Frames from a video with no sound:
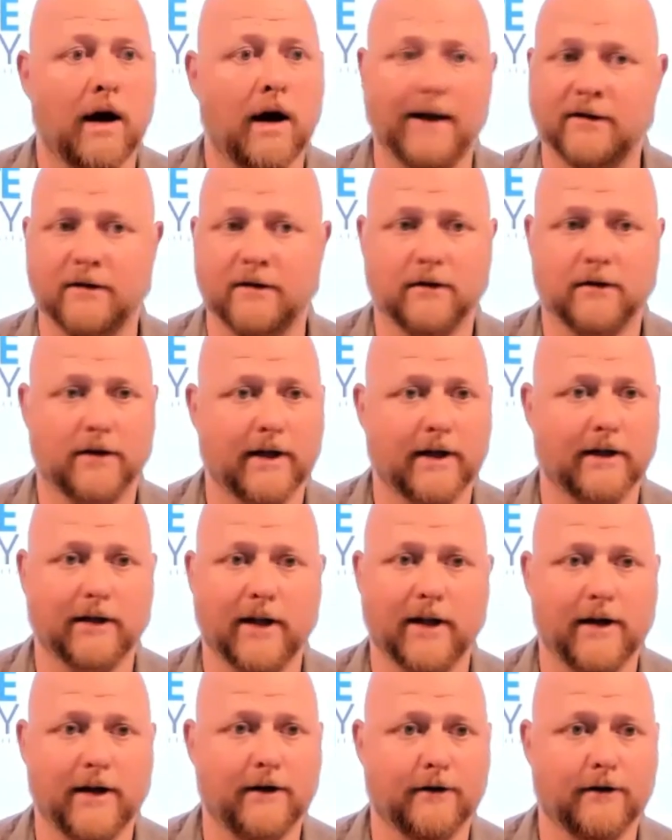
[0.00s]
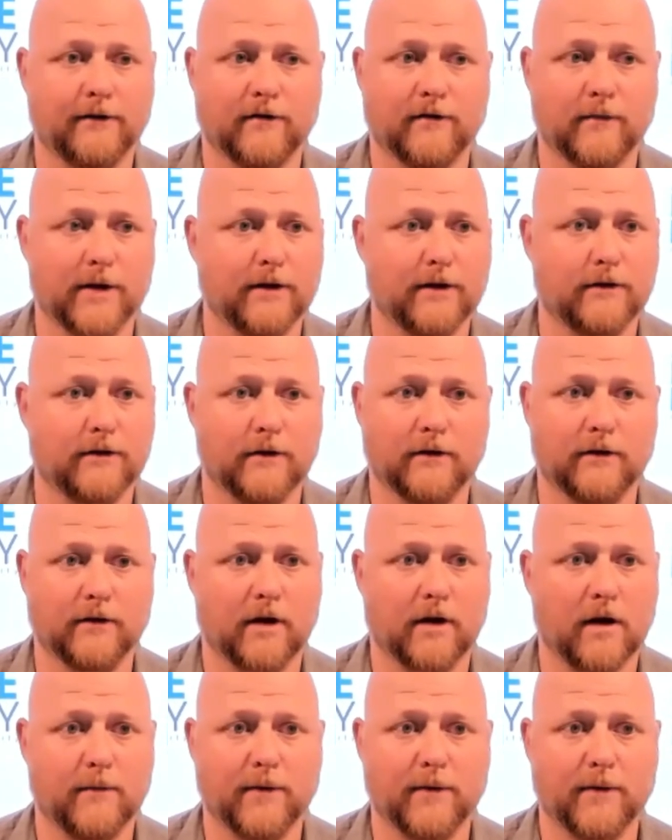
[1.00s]
I still get letters from insurance
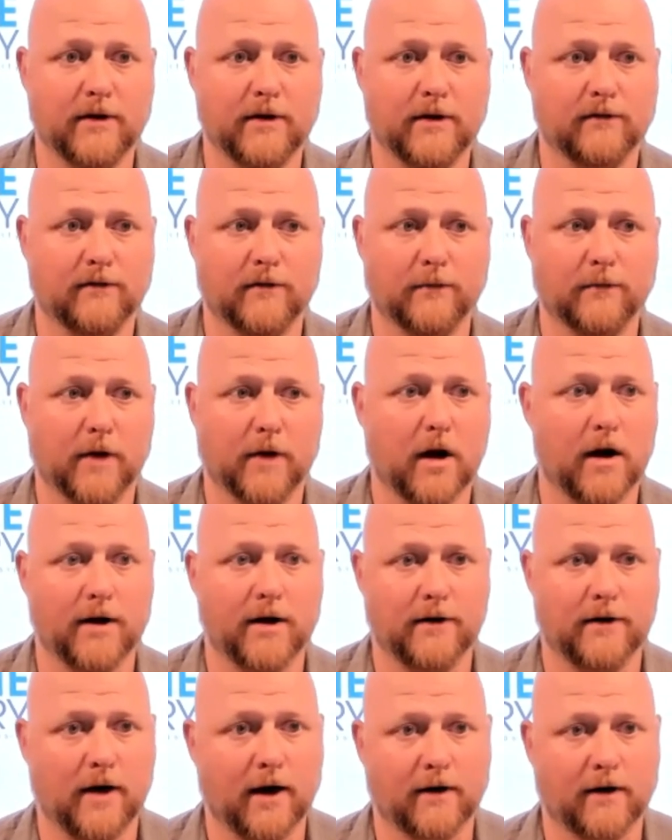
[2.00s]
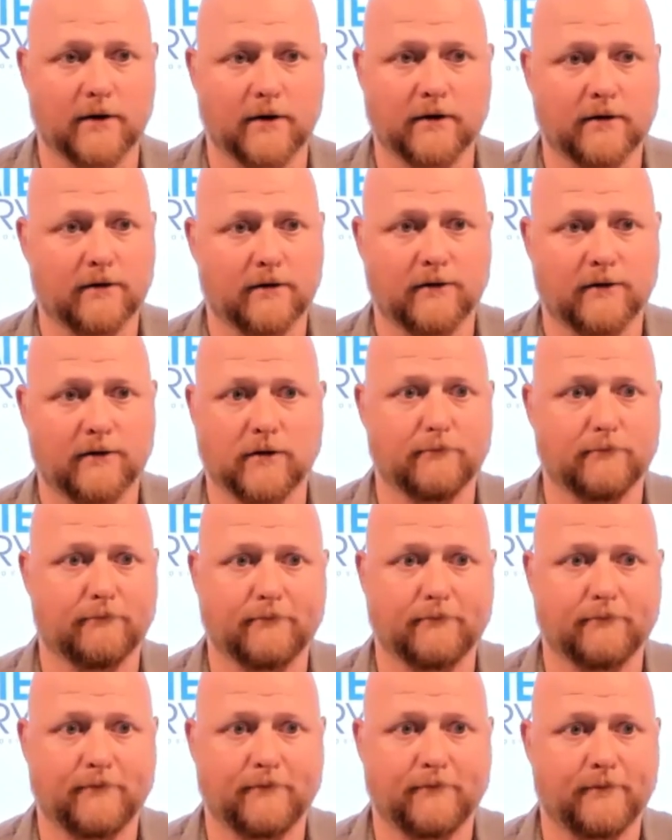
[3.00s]
companies, from contractors
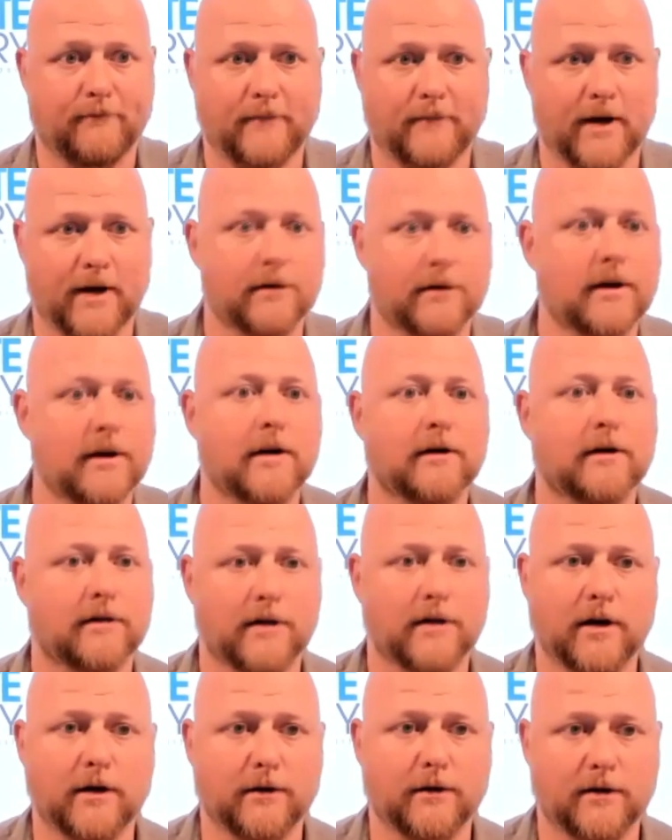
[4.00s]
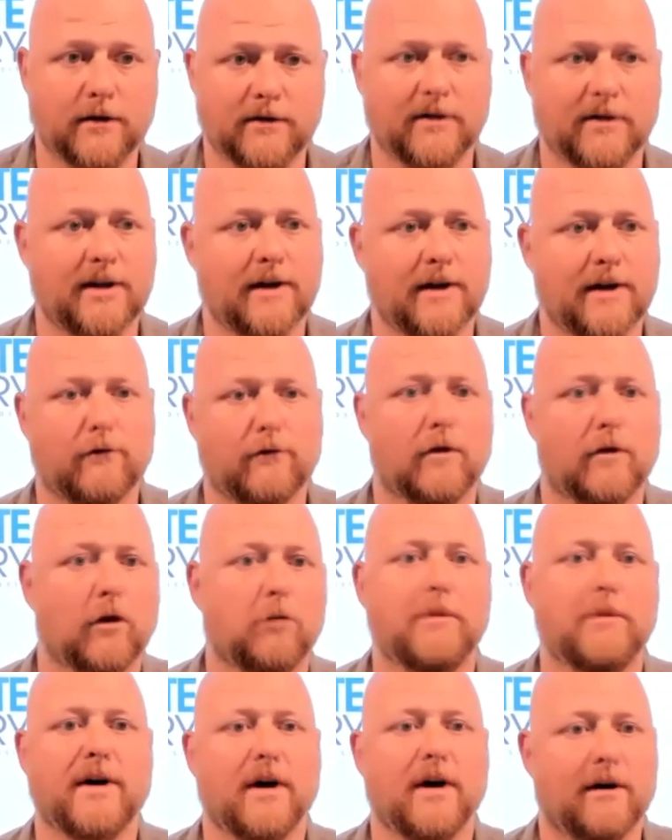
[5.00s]
from hell years ago, because they never
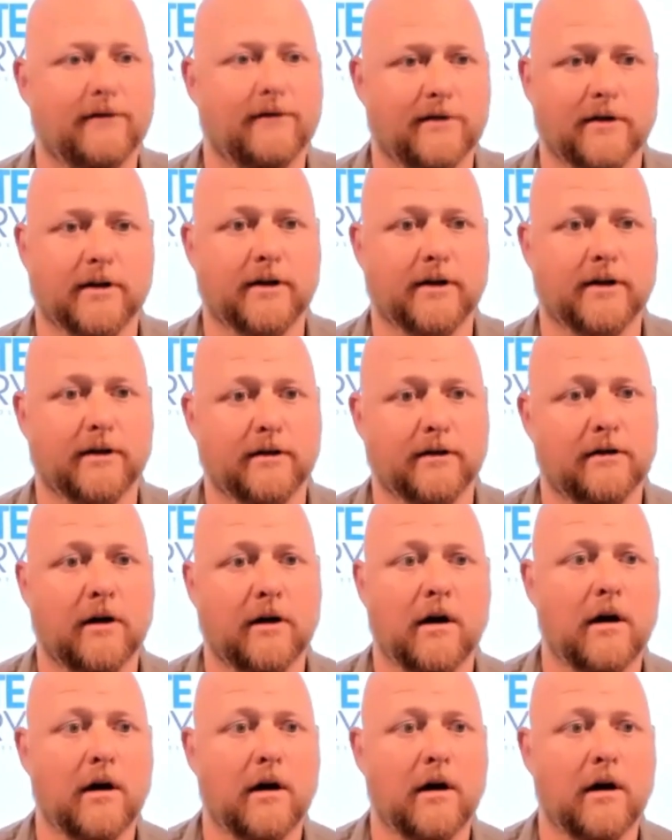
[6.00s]
rolled me off the list.